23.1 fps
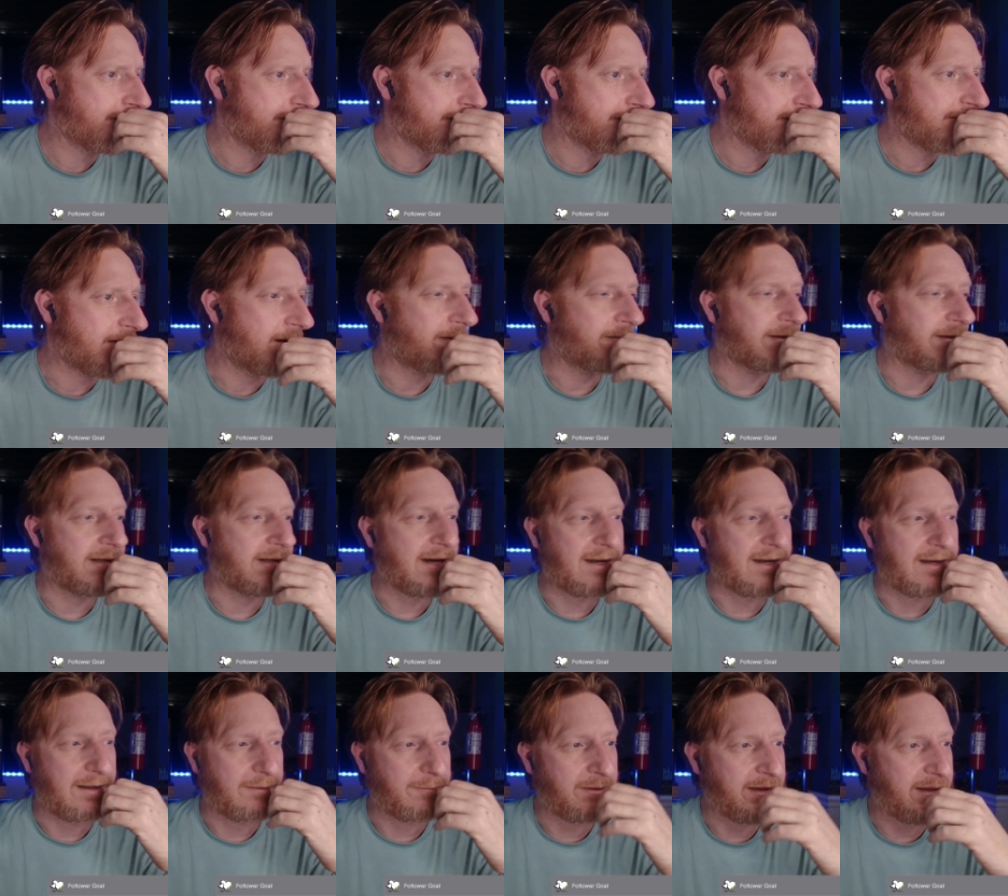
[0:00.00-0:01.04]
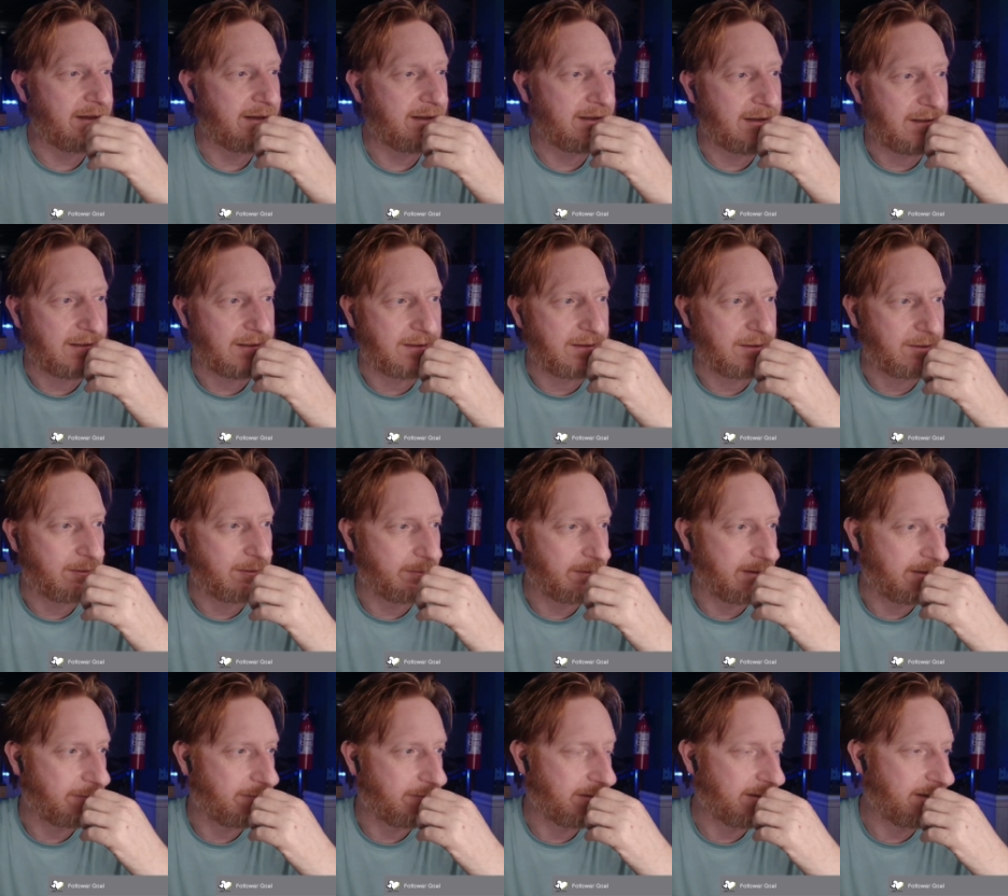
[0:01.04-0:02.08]
Holy God, we need to get a kiln
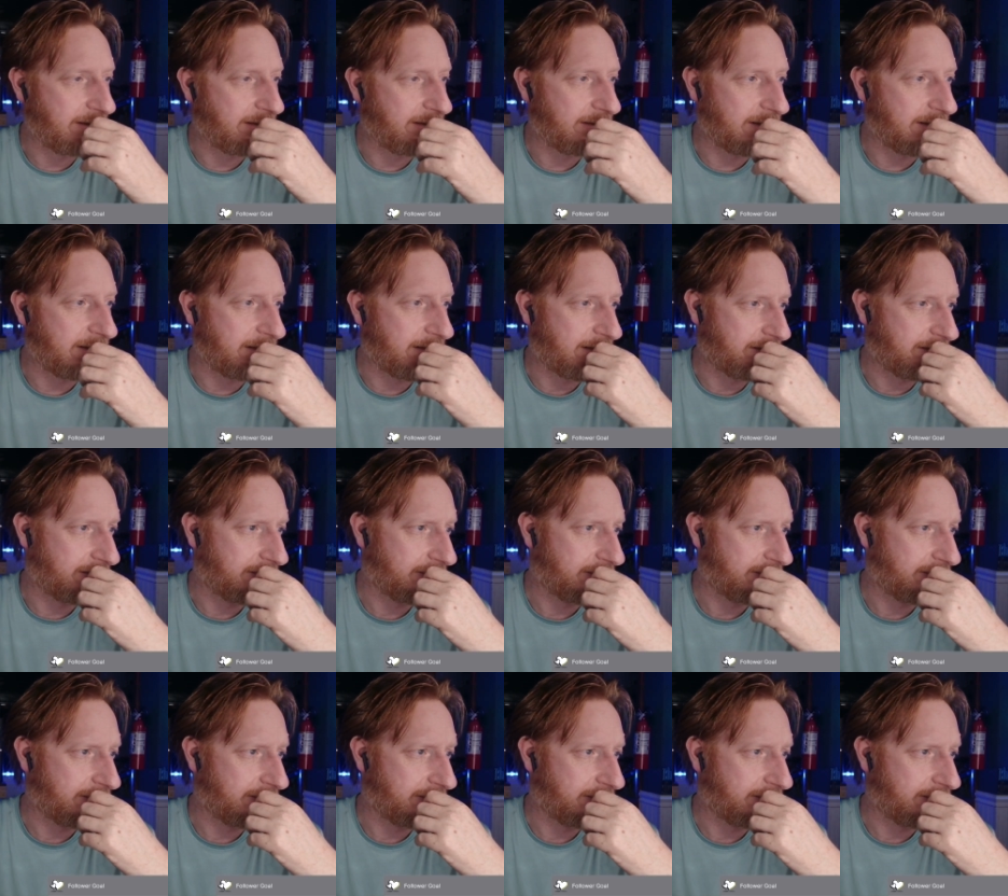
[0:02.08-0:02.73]
that we need to get a